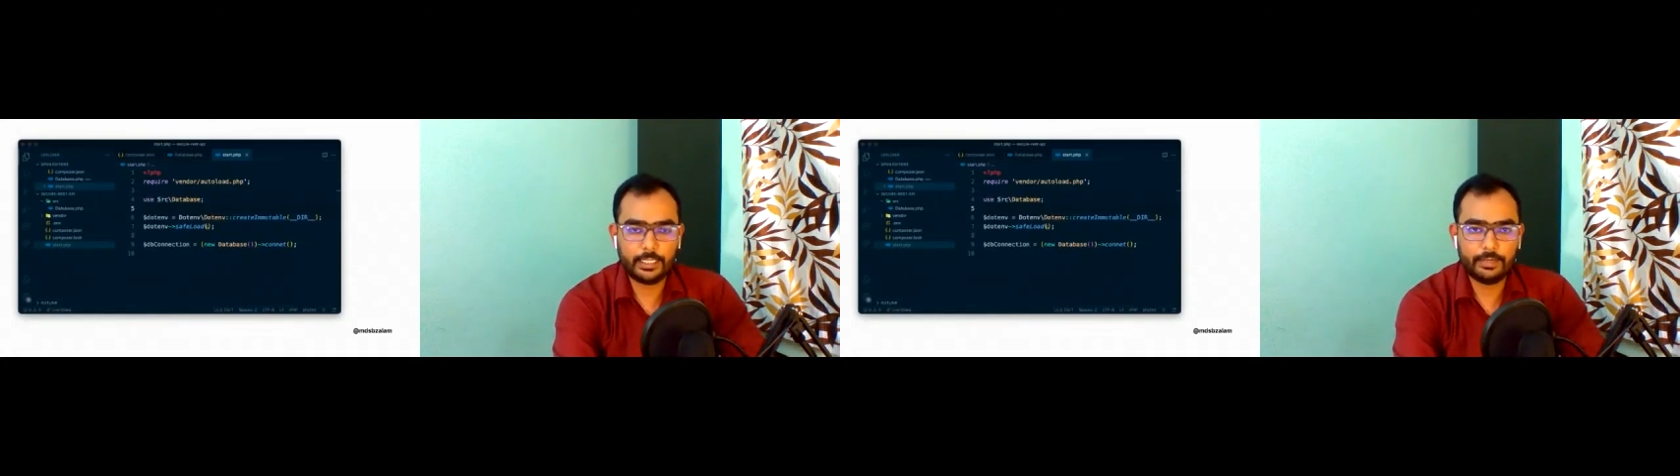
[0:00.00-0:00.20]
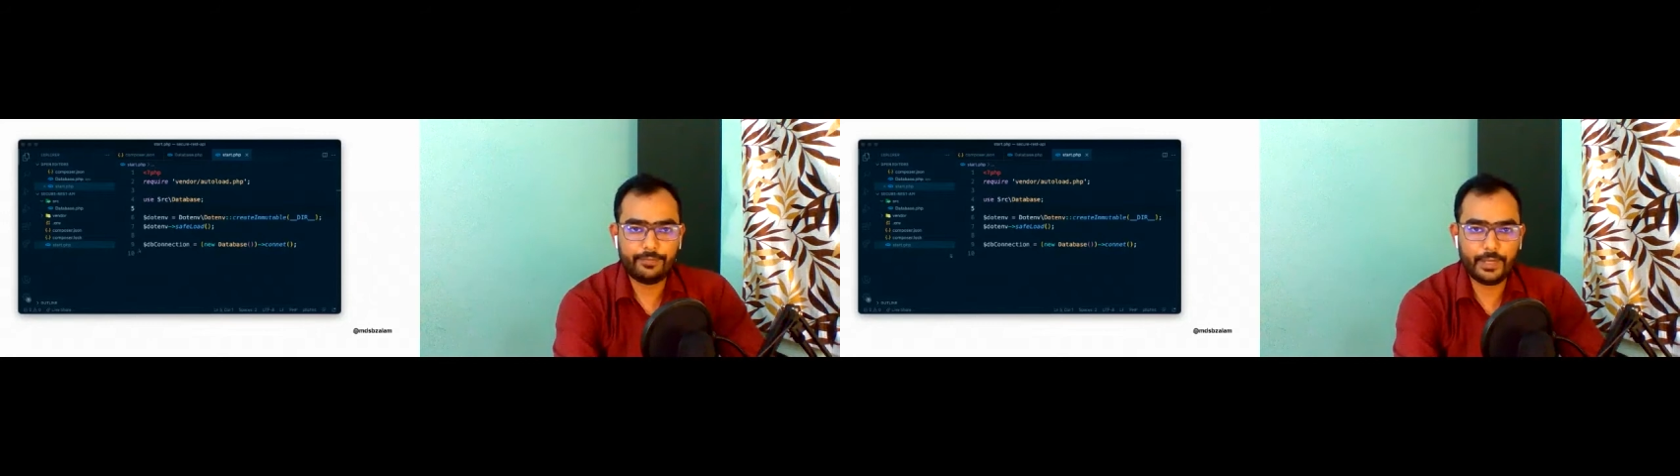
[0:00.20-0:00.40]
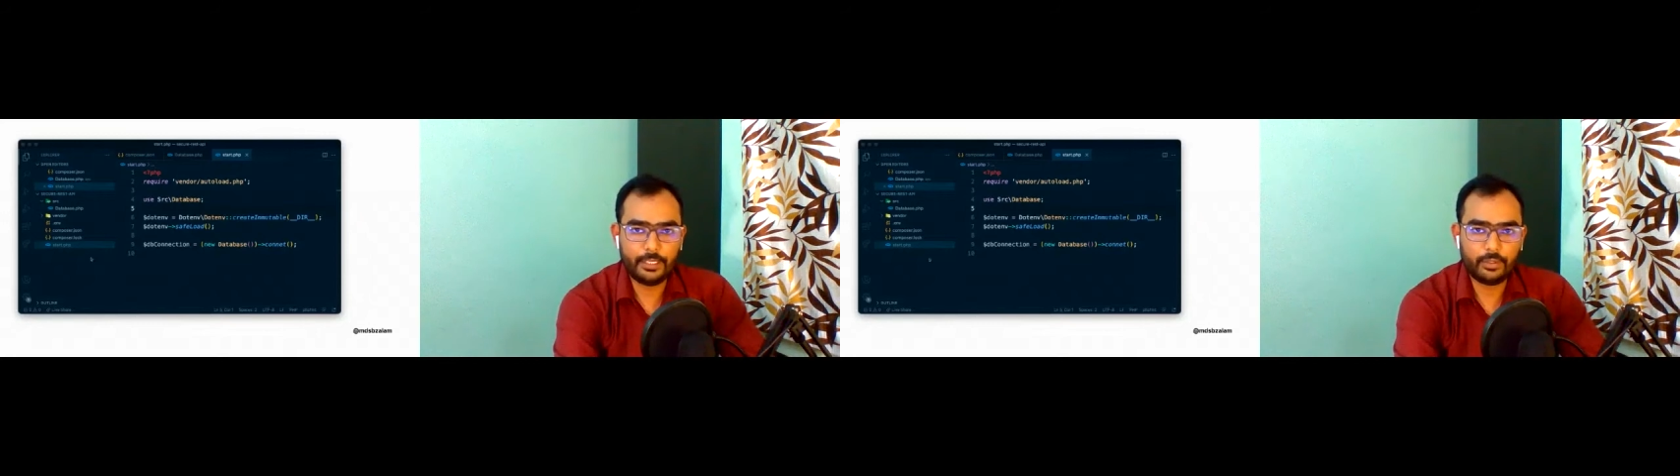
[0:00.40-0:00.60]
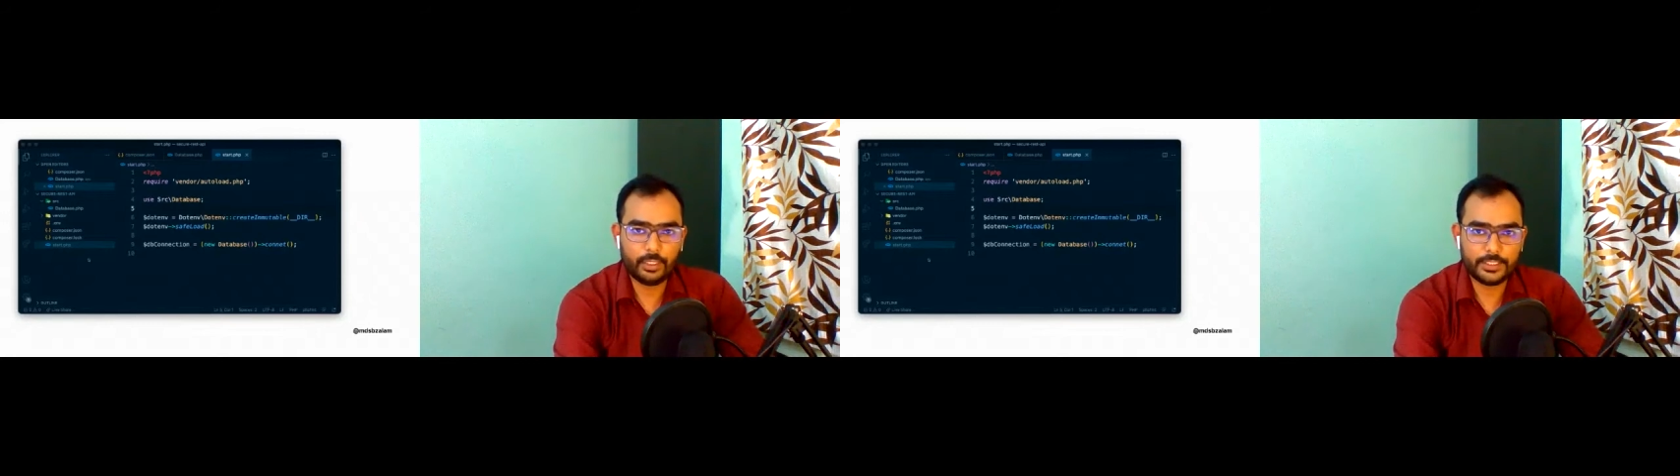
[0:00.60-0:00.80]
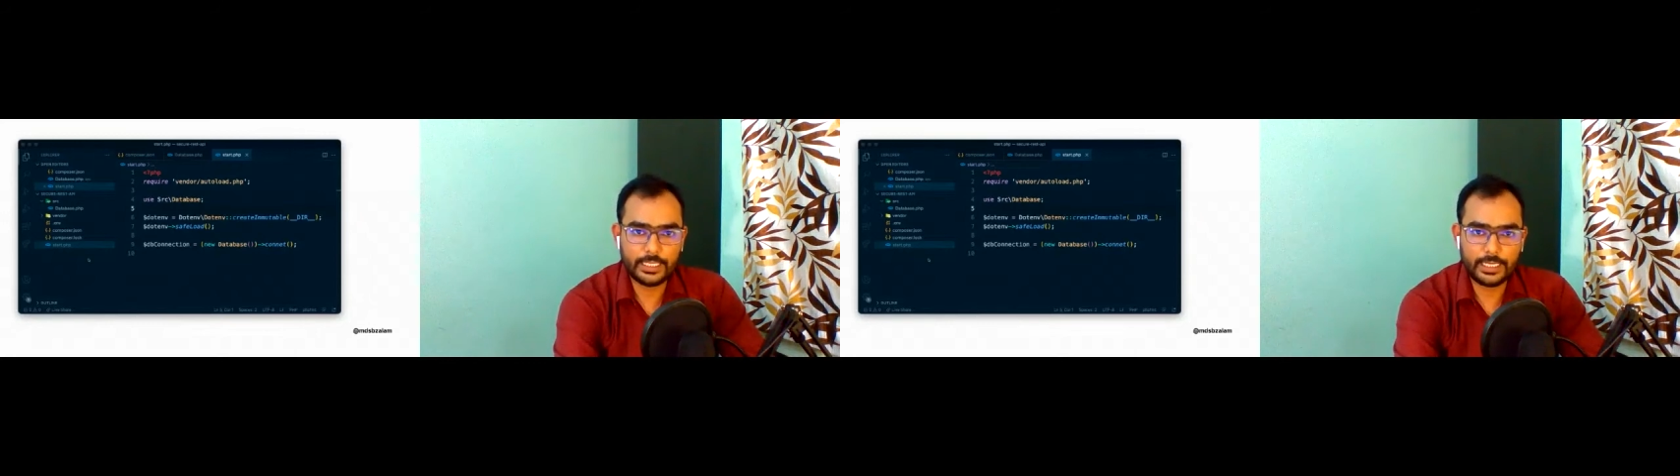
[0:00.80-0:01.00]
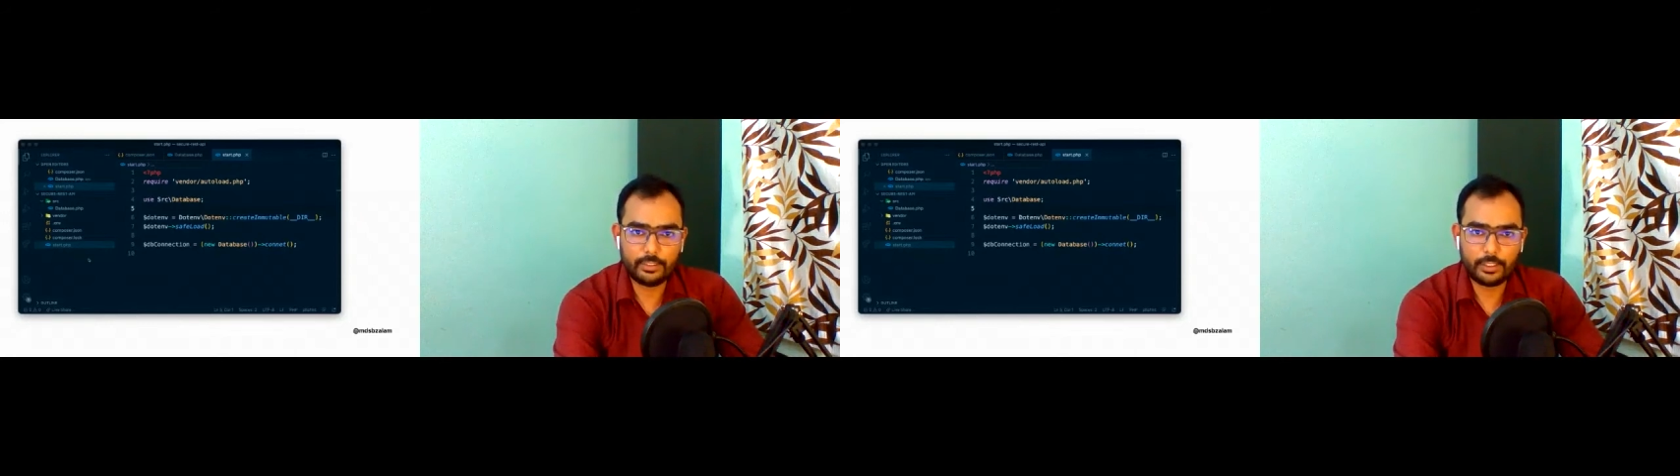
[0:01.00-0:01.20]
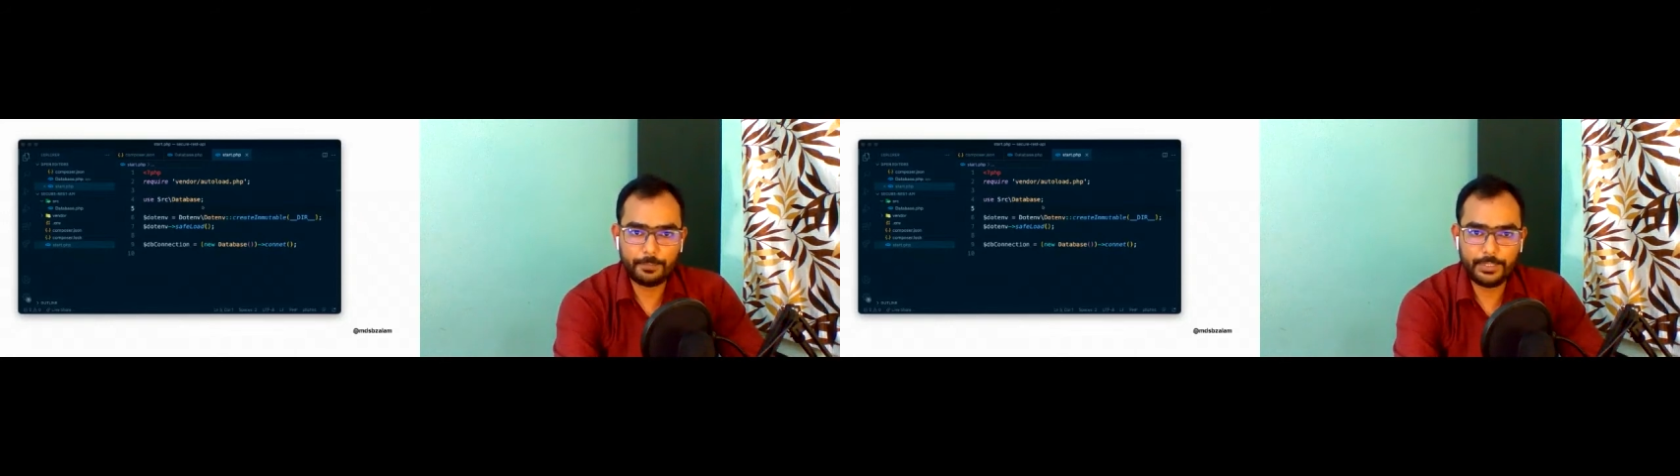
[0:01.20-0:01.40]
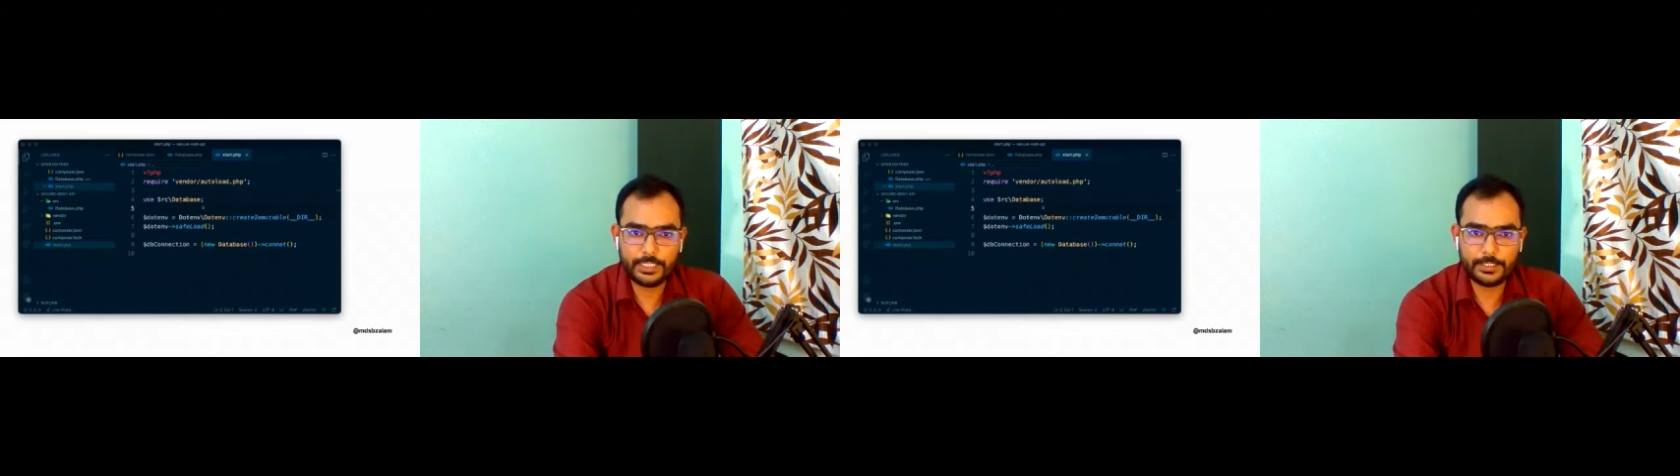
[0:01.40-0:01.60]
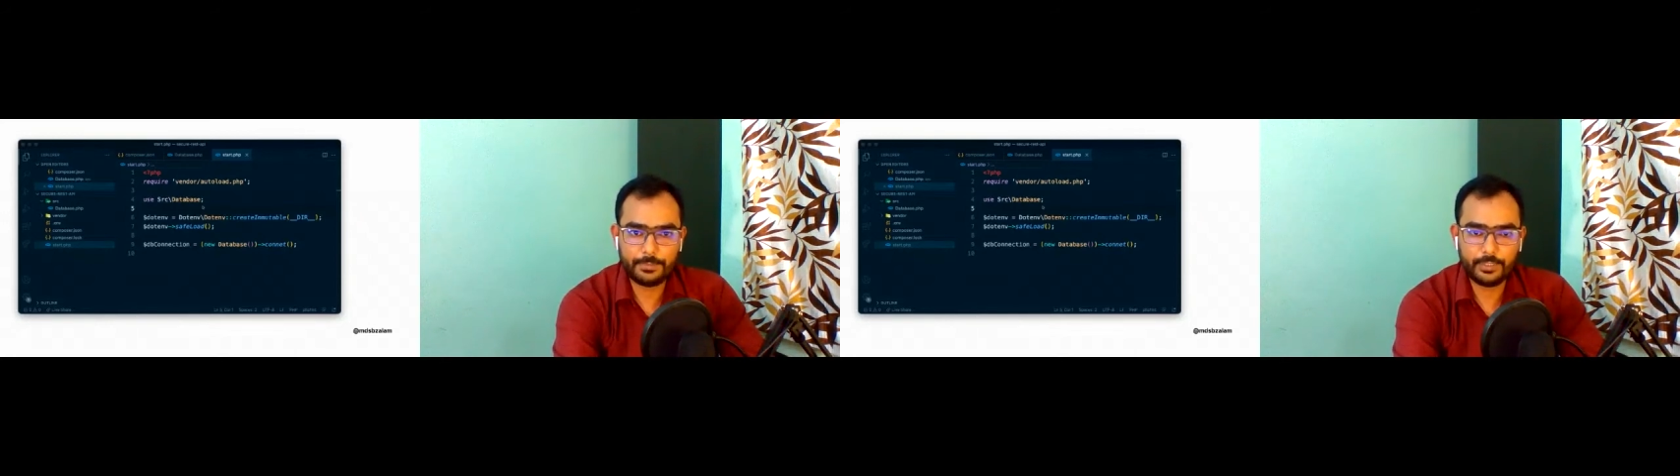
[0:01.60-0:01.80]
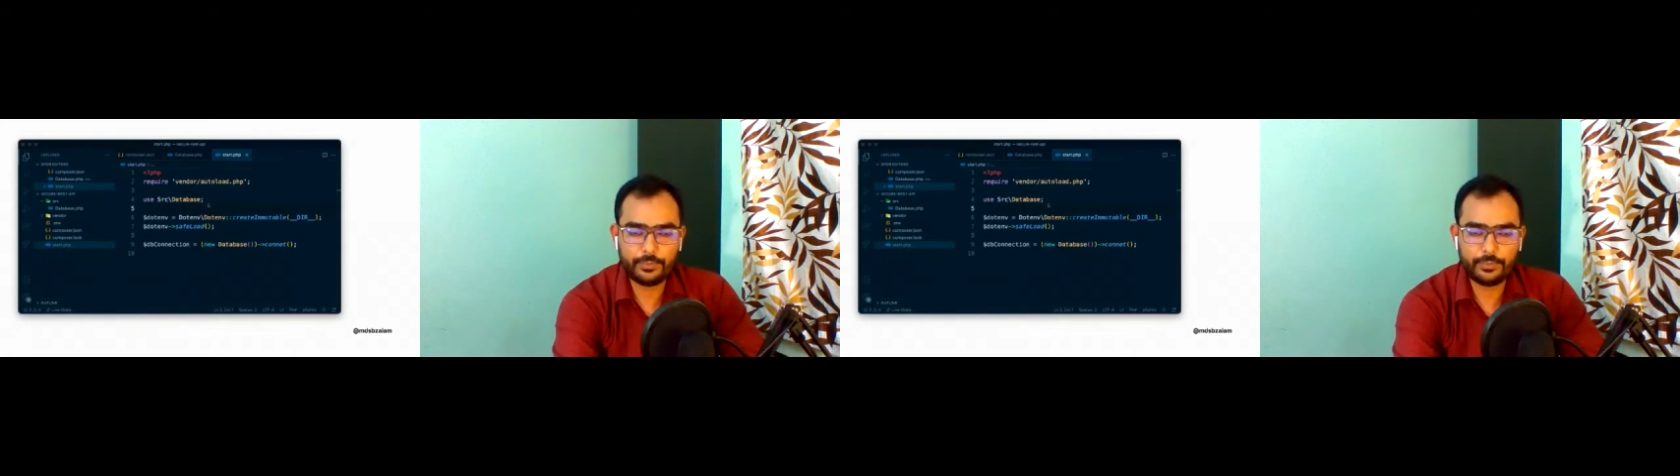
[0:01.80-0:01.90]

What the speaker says: a file called start.php,